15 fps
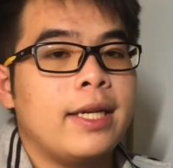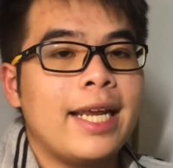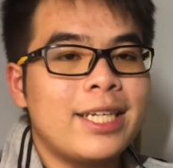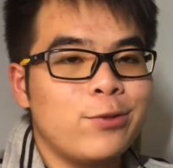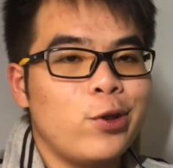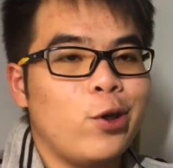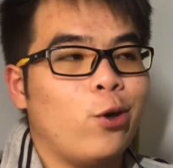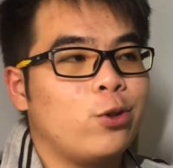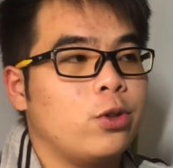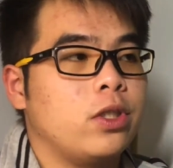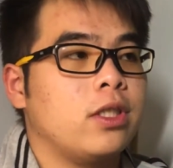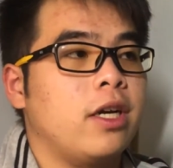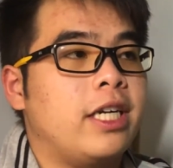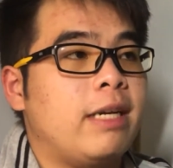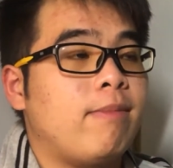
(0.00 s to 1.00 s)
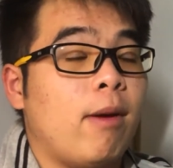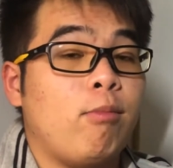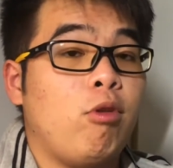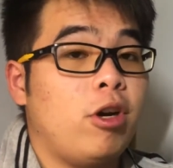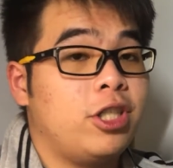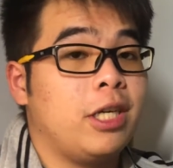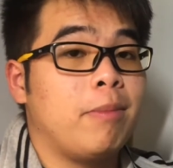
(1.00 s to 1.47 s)
Next, we also study about
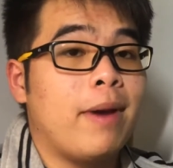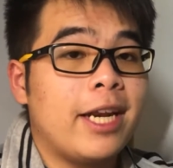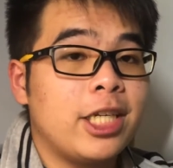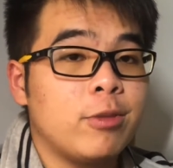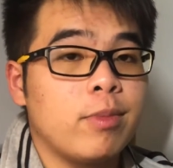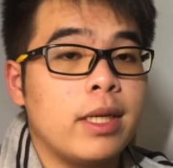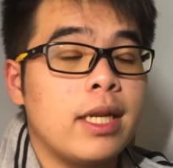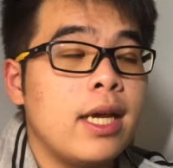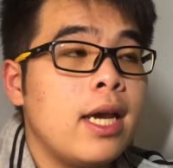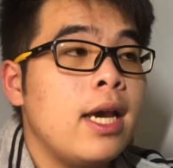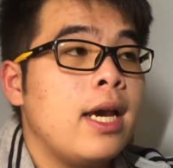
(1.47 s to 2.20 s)
project management.